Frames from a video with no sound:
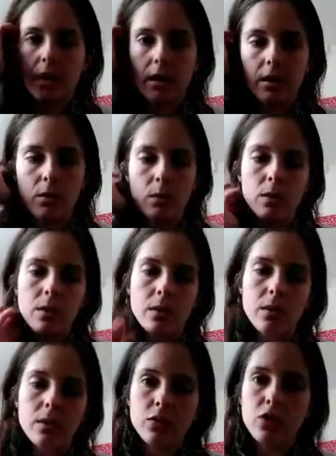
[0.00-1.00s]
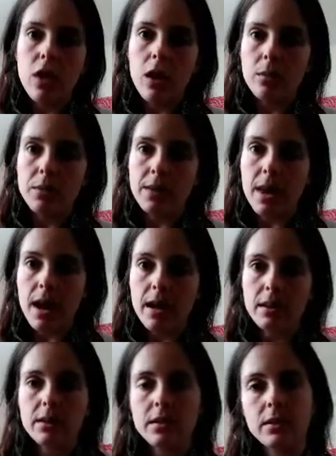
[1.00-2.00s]
in jobs
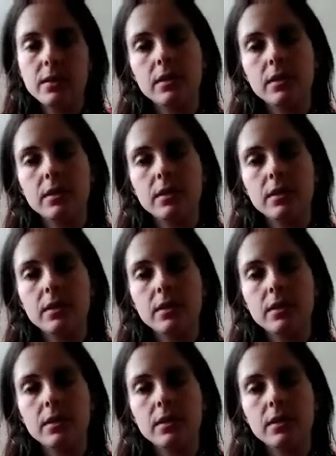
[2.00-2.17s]
that